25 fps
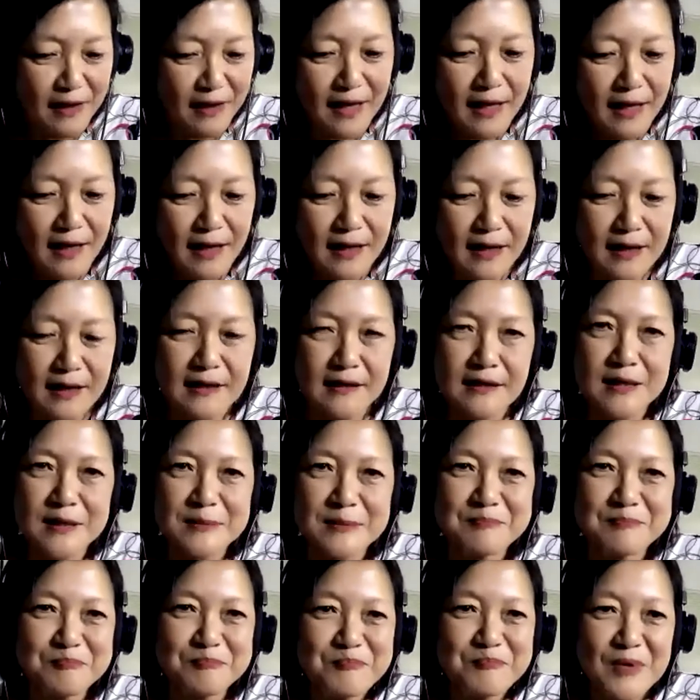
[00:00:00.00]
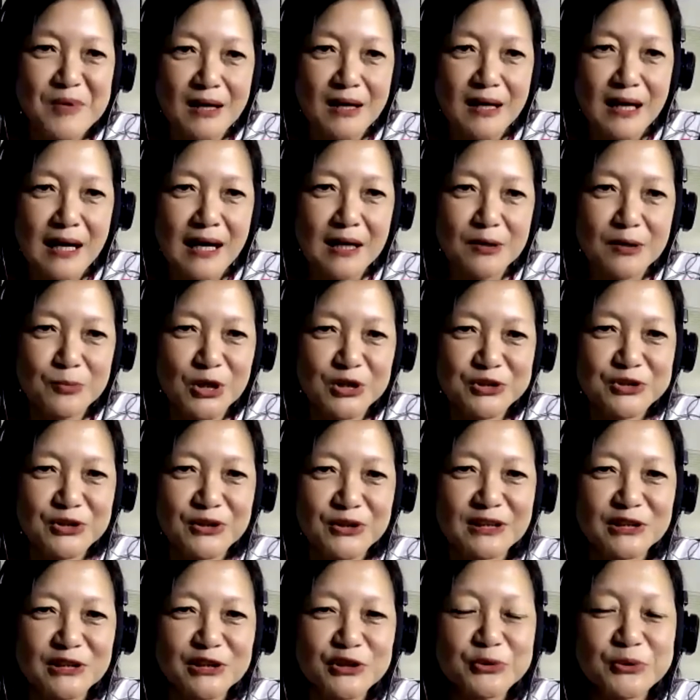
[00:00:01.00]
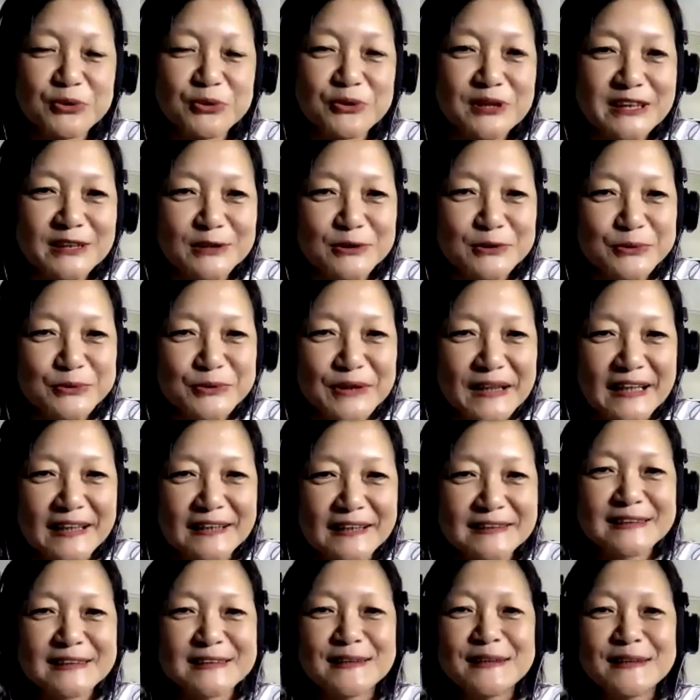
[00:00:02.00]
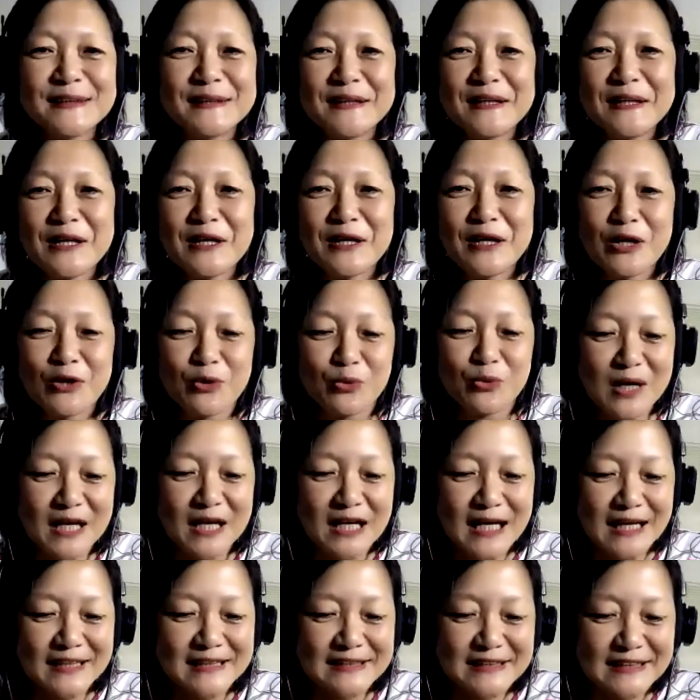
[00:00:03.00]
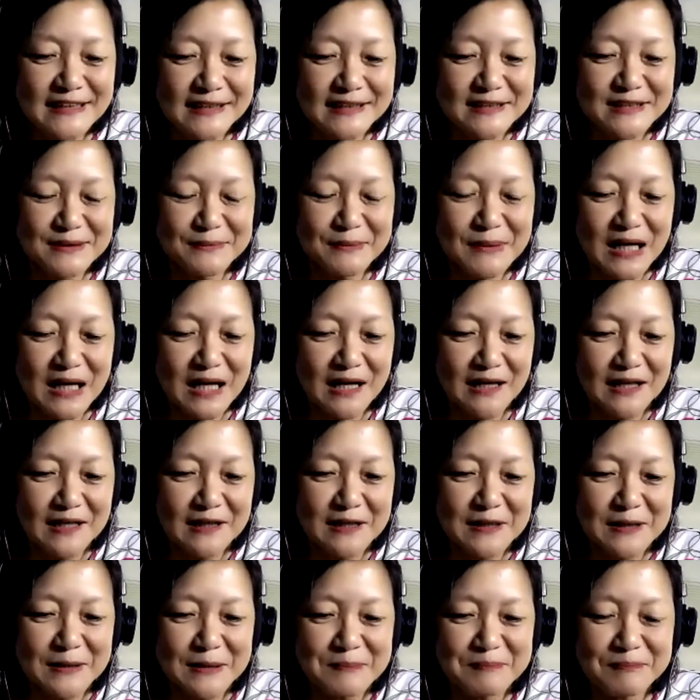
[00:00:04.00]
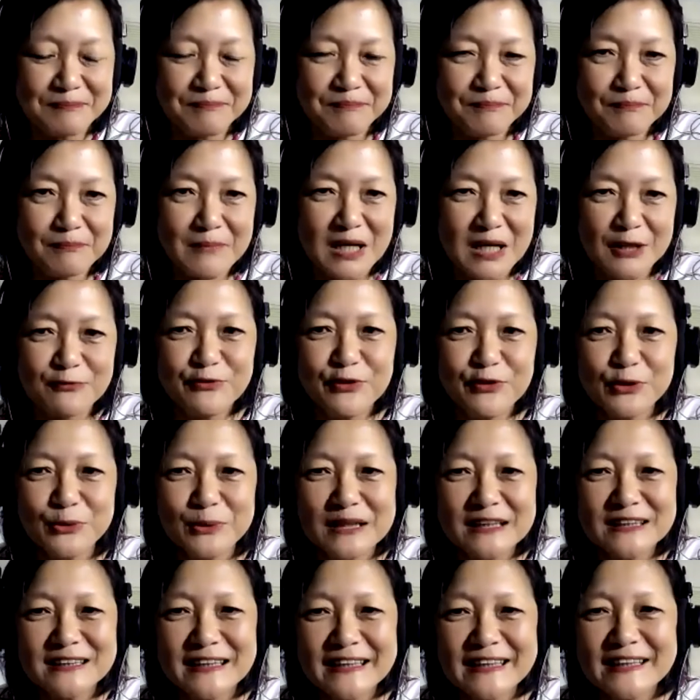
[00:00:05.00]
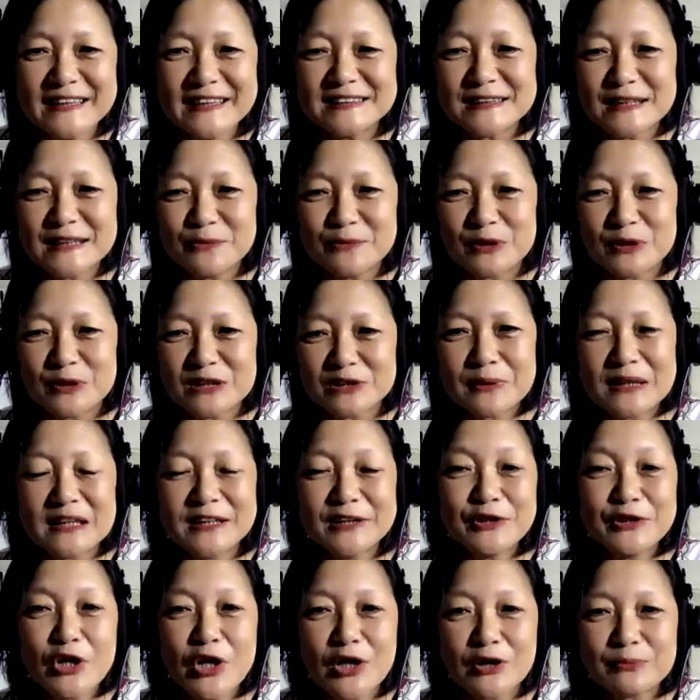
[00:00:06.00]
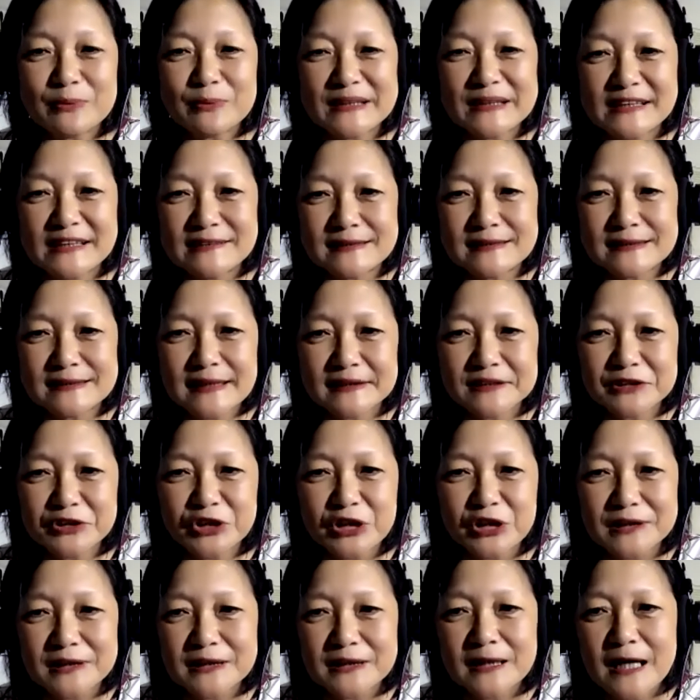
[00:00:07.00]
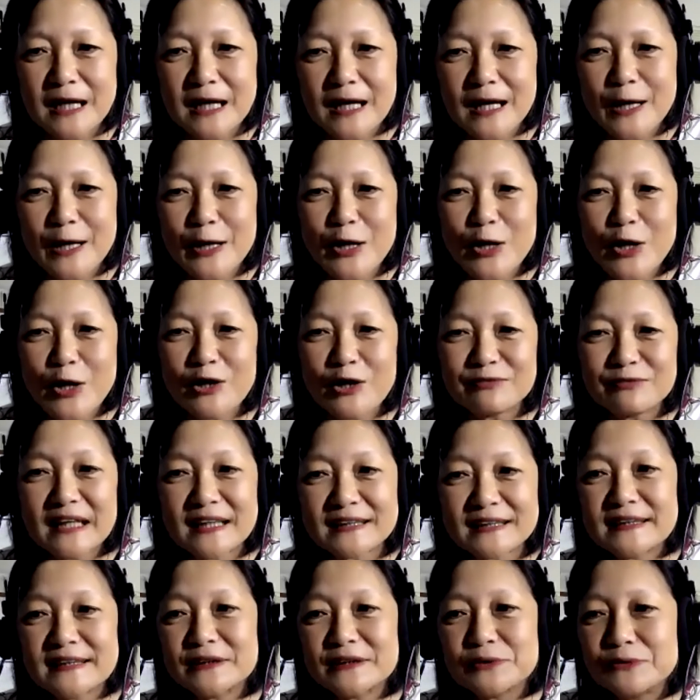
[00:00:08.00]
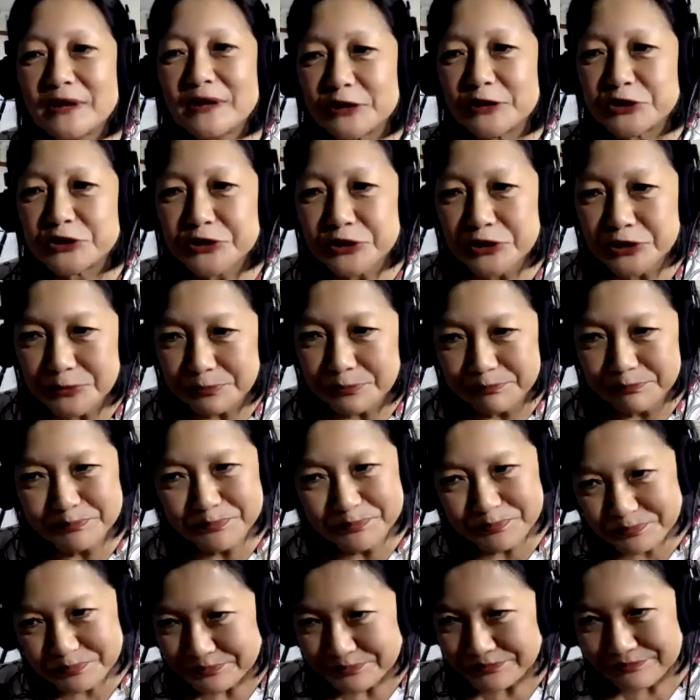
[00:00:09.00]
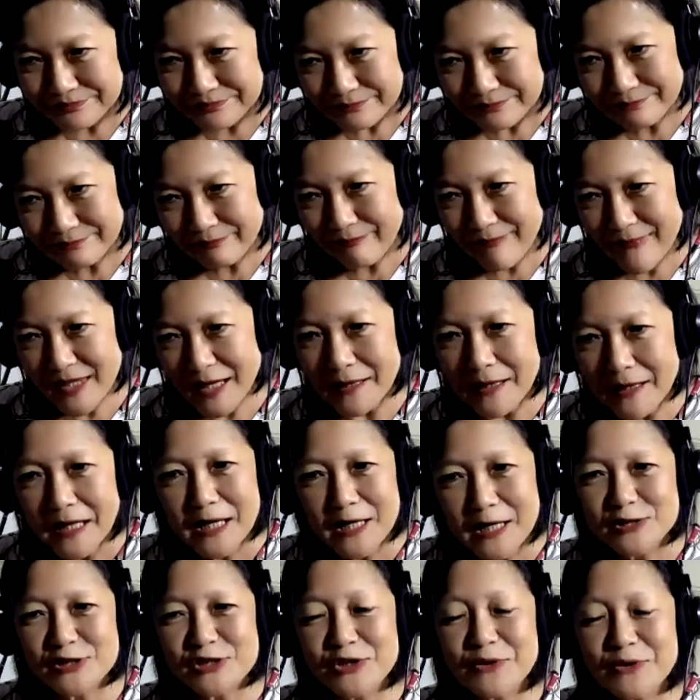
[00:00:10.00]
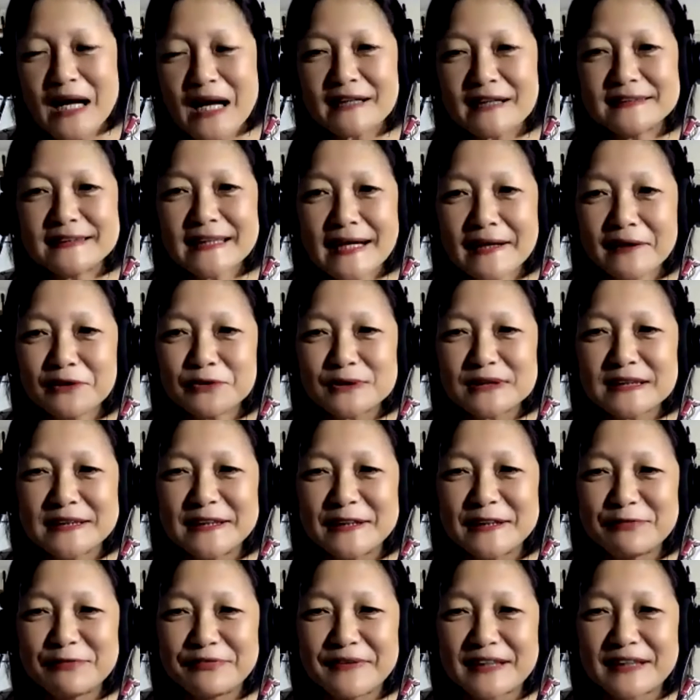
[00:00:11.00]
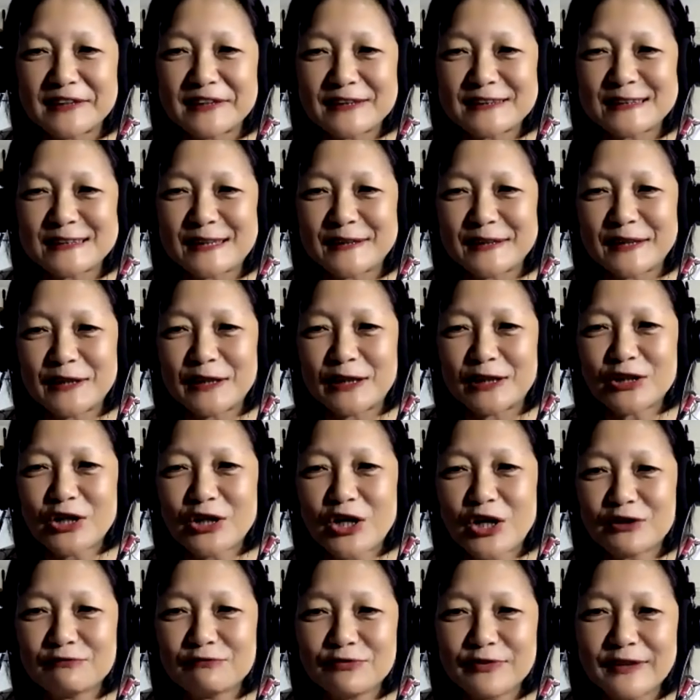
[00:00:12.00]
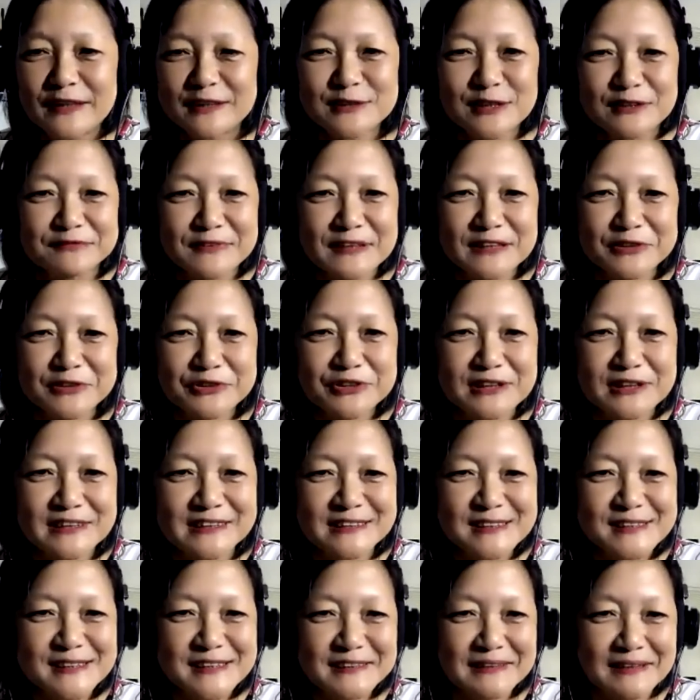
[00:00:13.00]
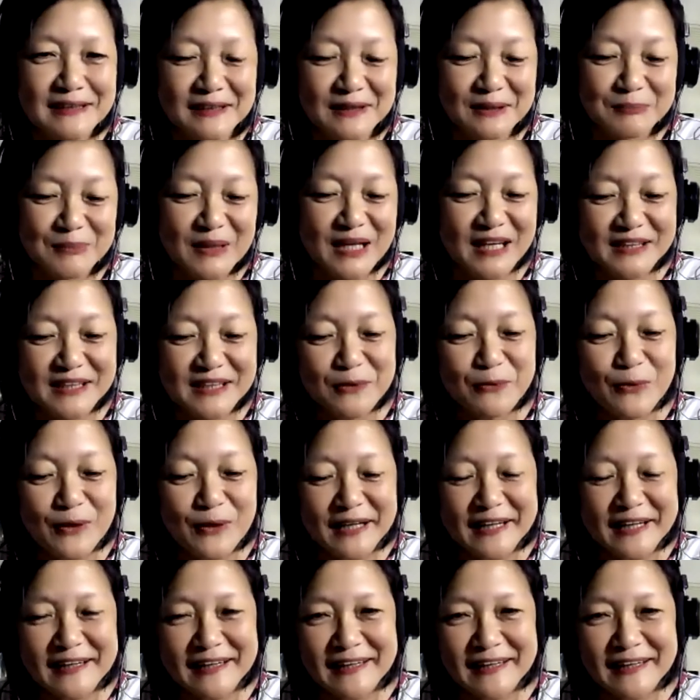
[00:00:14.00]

Um, I want to assure you that when I did uh, my Fugaleze, it was really not with the intention of getting rich. So I doubt if there is a, a conflict of interest um, anywhere